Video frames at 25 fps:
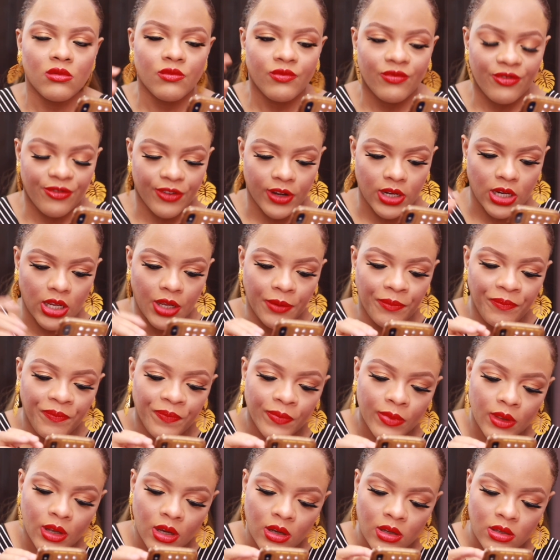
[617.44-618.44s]
funny.
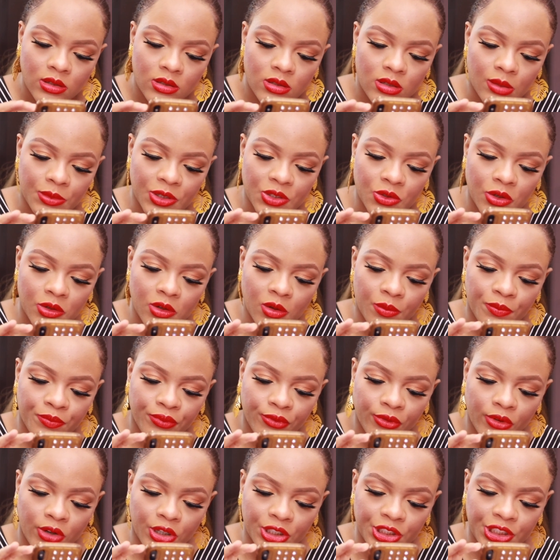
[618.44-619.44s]
So I'm just going to
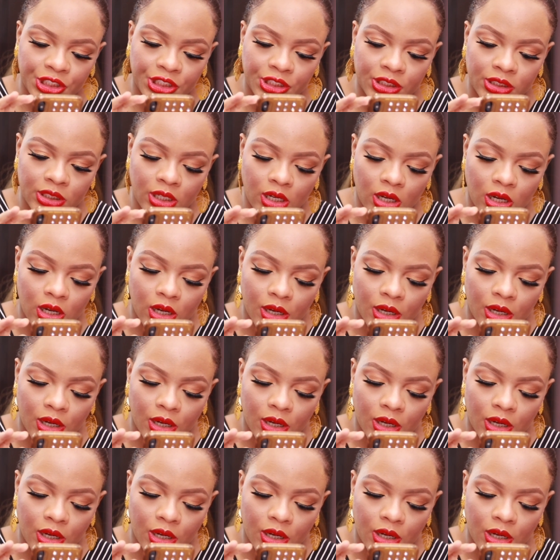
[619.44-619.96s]
brush